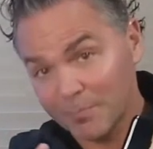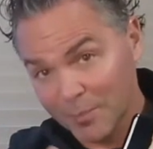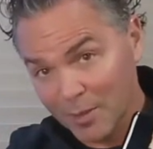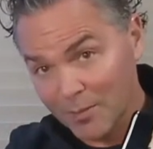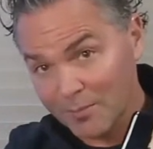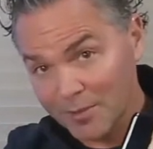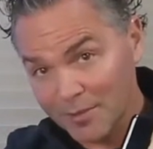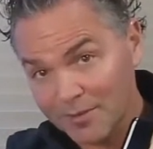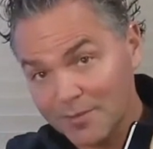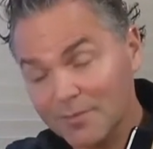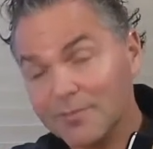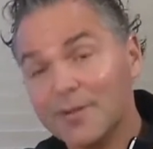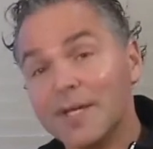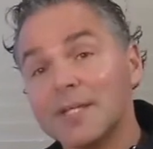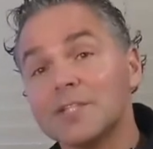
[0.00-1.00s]
permanent
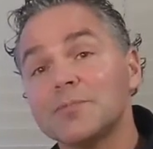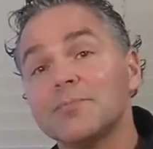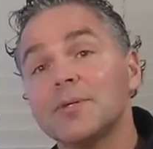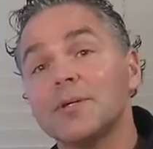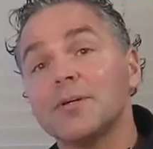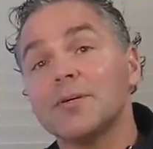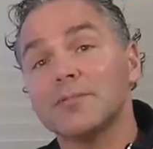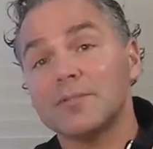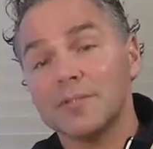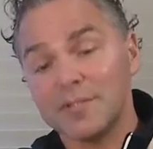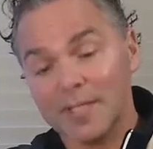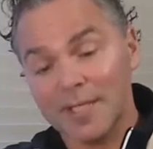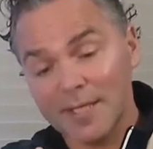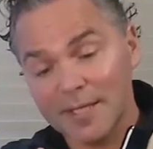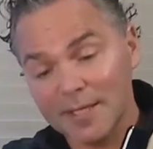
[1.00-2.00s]
device mode
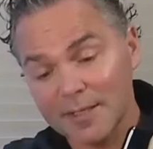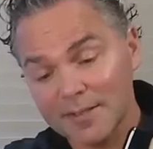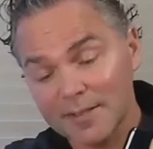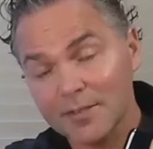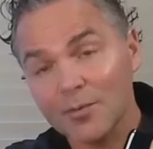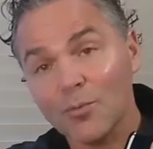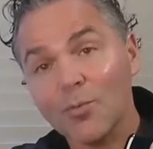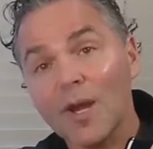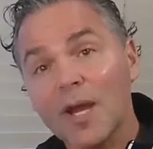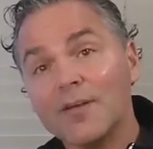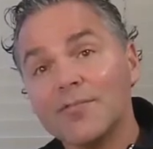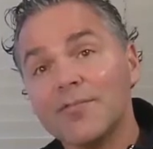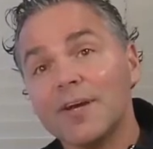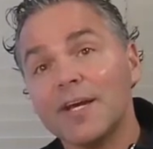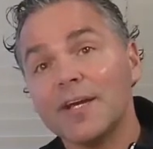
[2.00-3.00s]
and the new
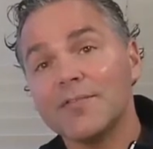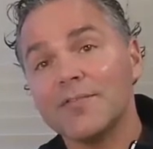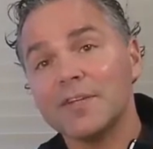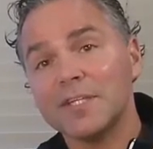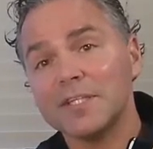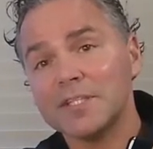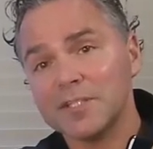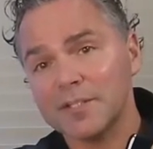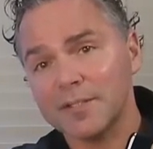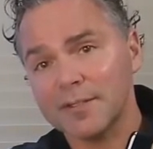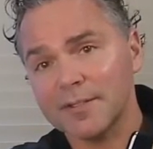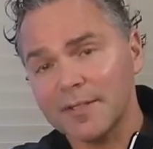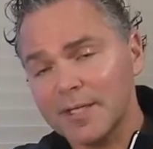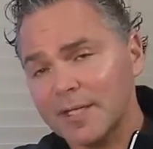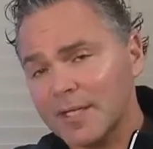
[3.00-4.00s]
Wi-Fi
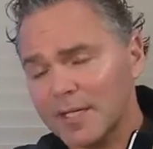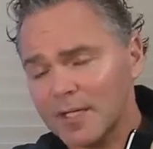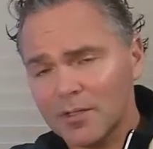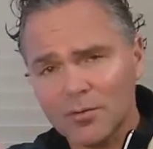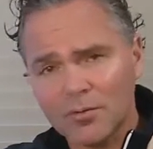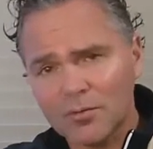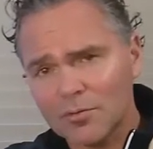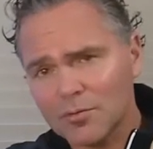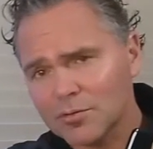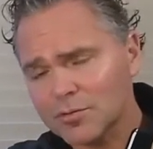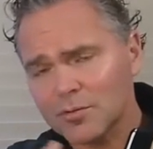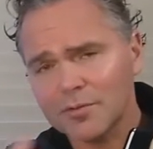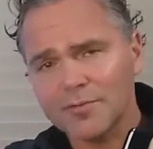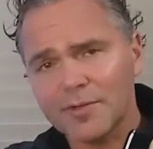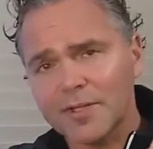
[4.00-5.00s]
feature and all
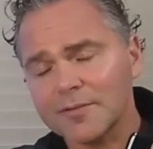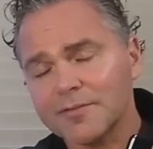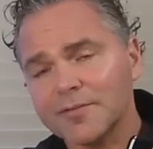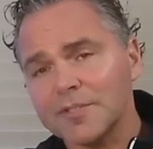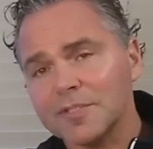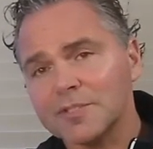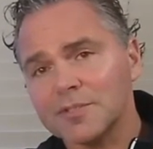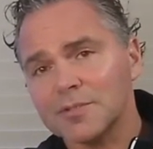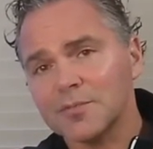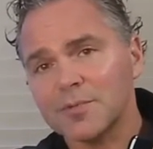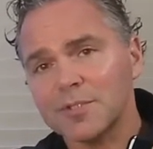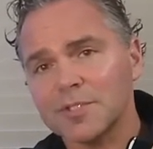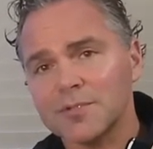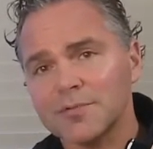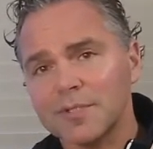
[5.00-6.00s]
sort of other features
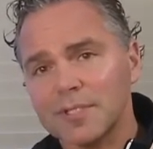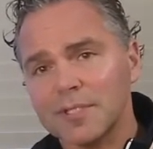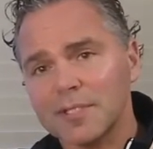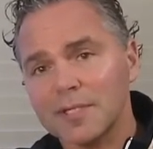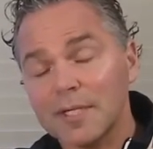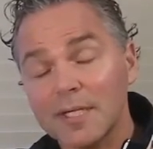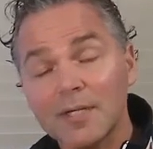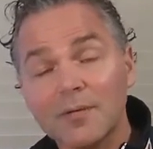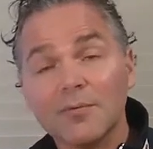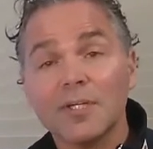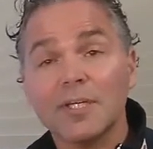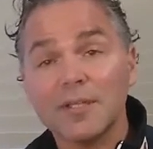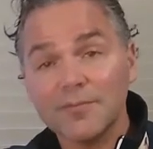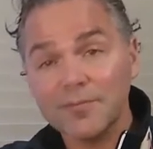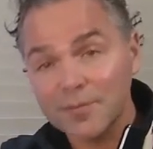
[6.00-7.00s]
which are in there. And I
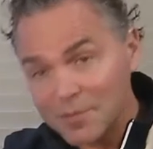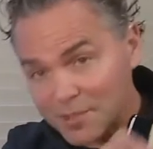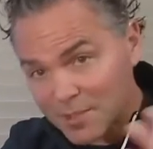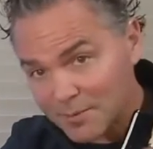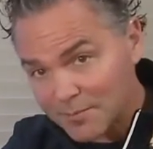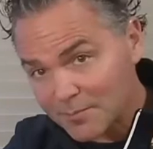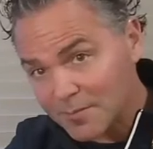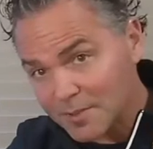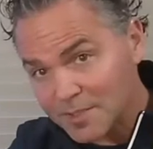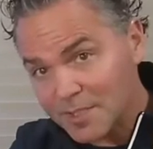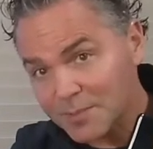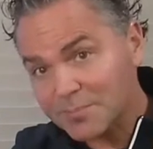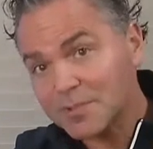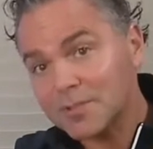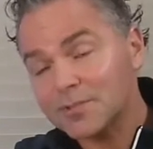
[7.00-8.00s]
will give you some
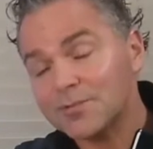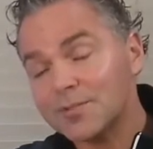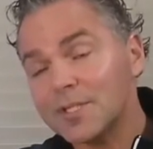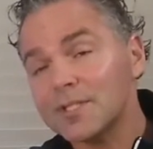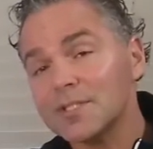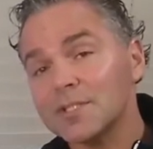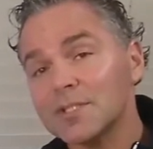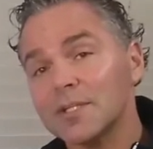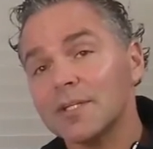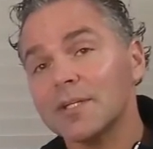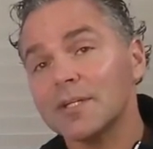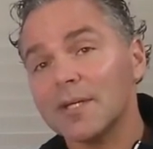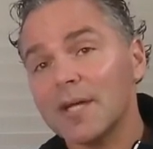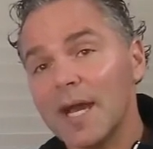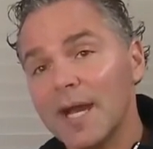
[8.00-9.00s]
tips and tricks
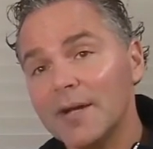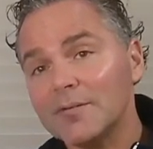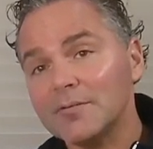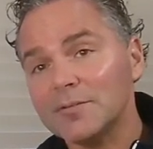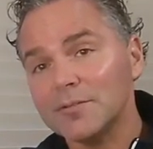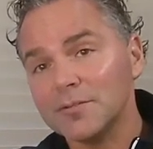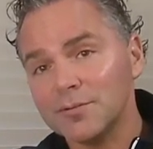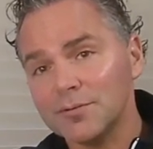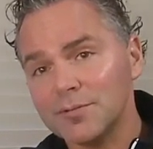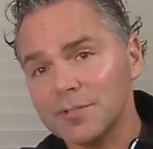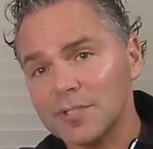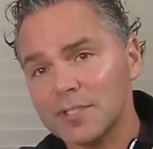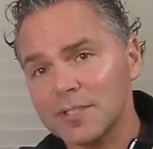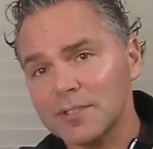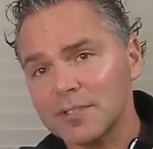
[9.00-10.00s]
how to
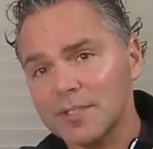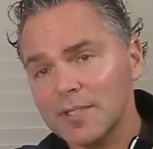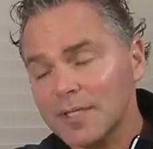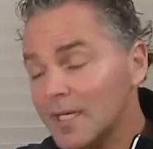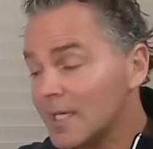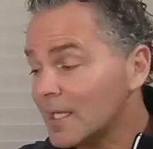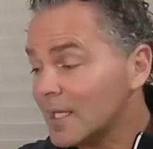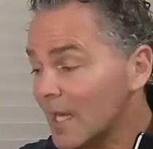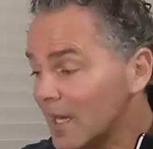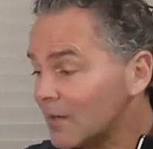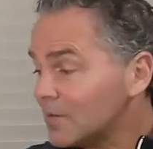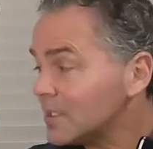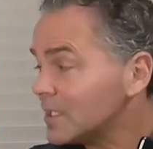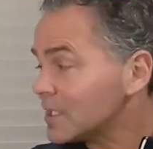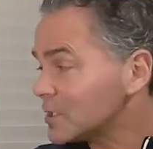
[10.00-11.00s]
use it and
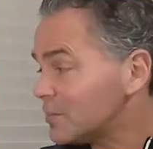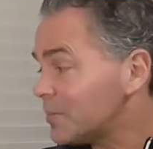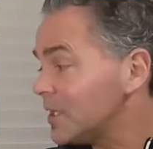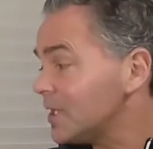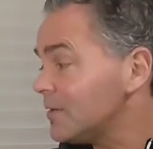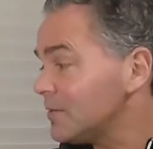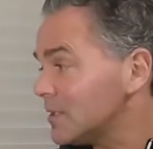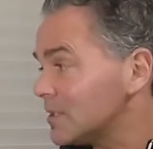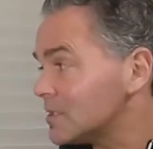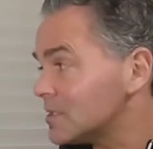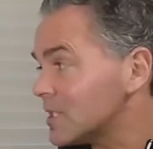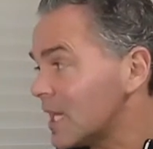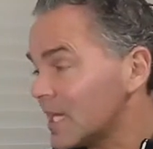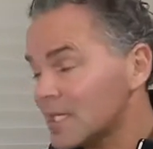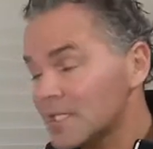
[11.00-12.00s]
how the
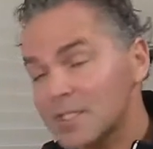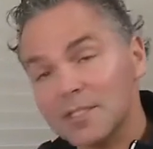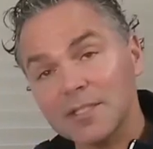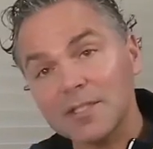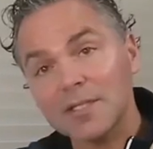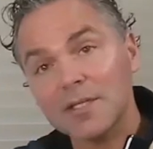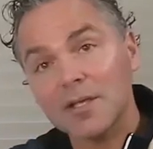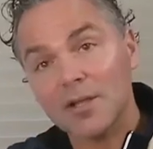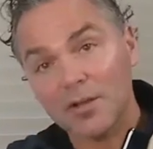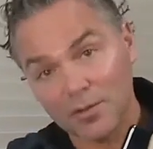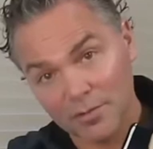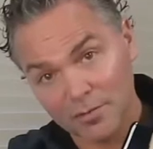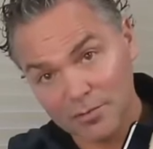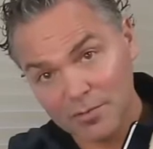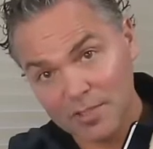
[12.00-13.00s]
experience actually
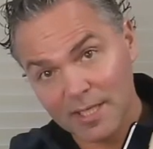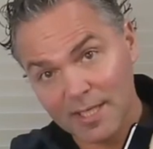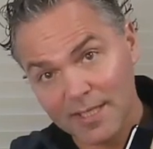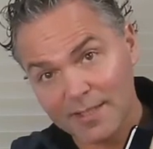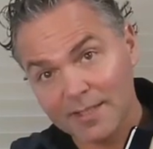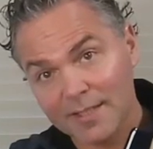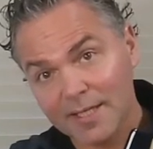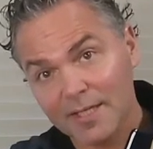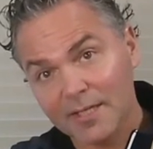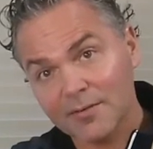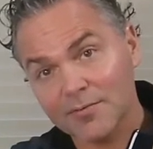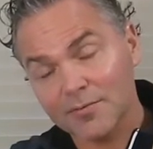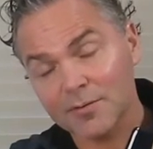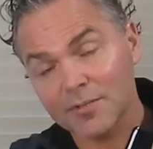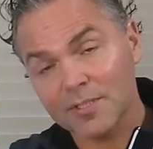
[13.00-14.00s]
looks like
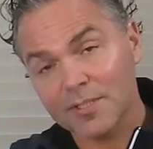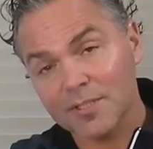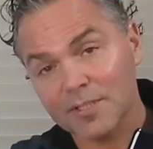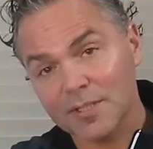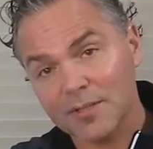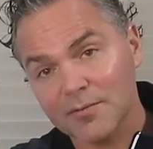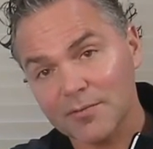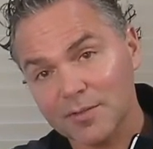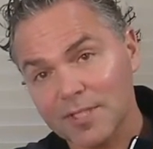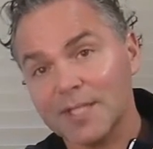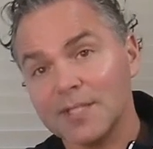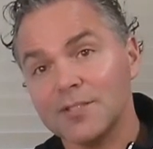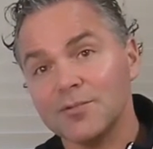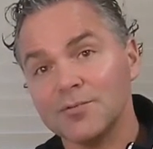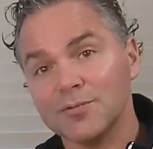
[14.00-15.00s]
for the
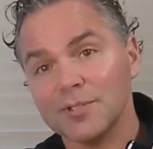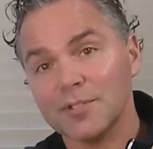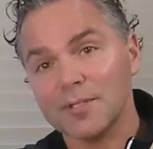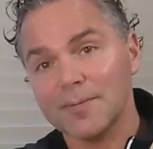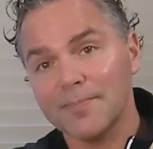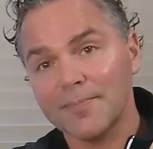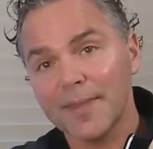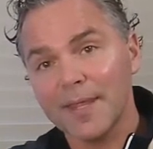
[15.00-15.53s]
end user.